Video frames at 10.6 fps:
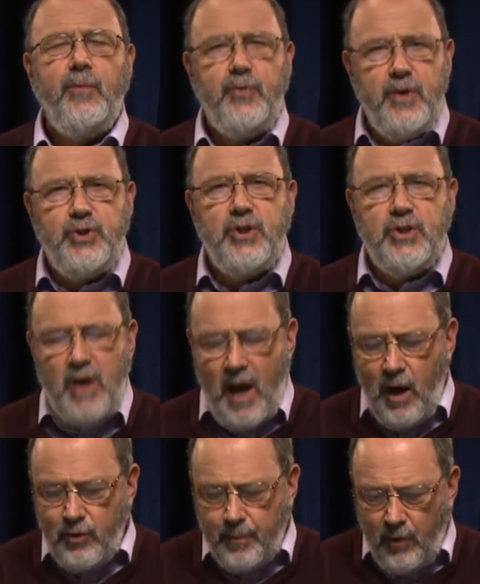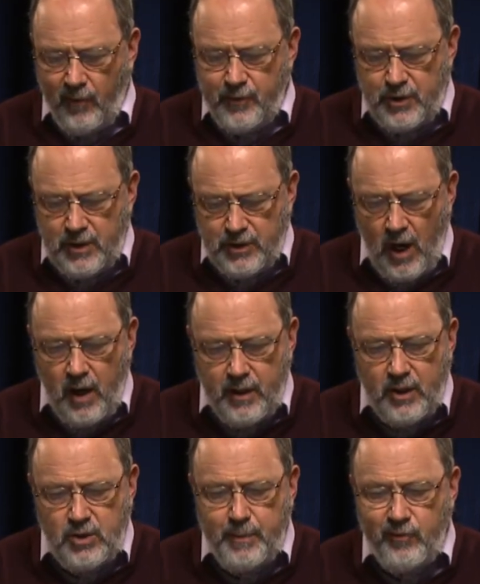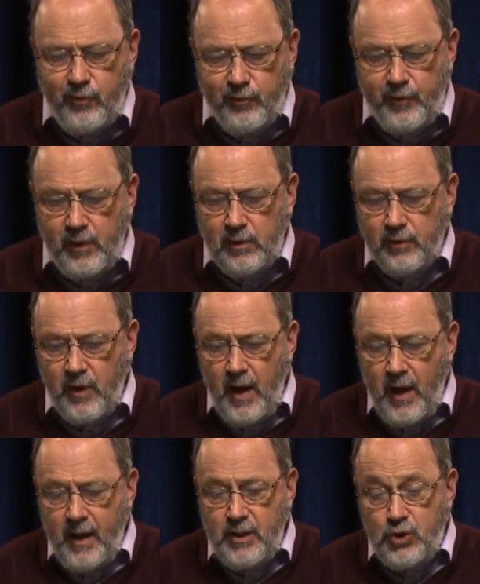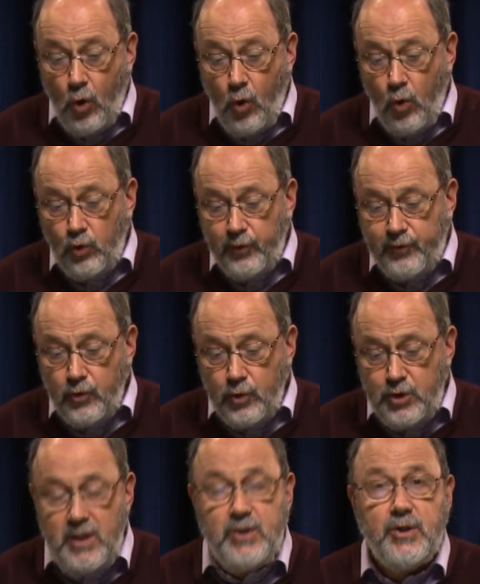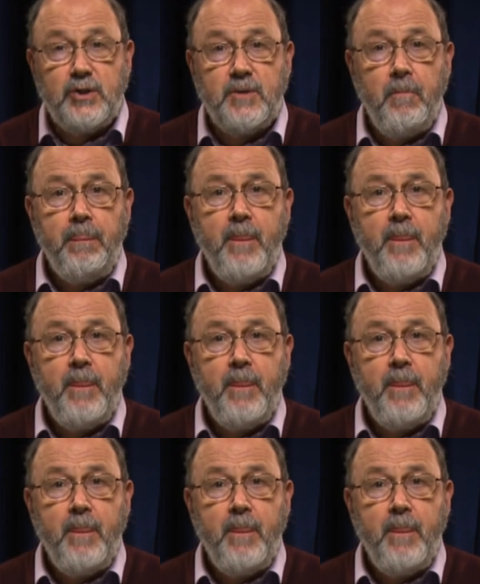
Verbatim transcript: this is how the prophecies are going to be fulfilled, and it's all through Jesus.